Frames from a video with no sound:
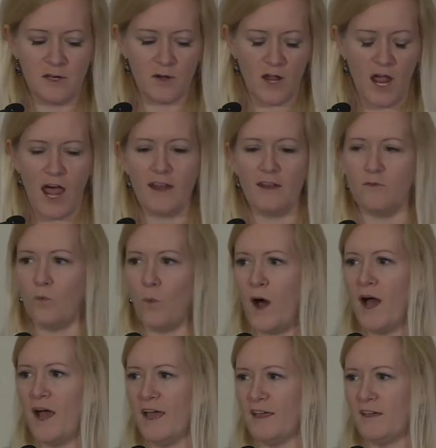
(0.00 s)
kind of
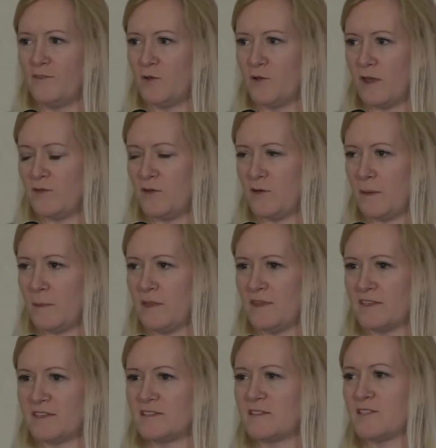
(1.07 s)
why. If you
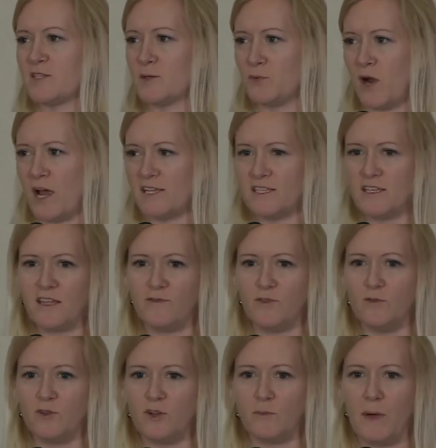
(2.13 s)
this isn't surprising if
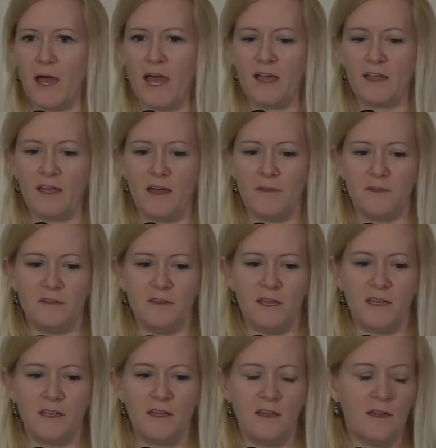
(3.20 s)
you look back at
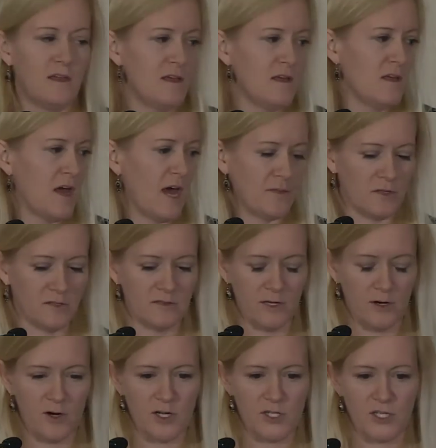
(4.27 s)
the
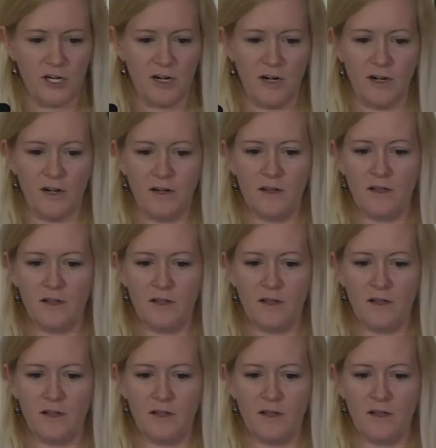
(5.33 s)
literature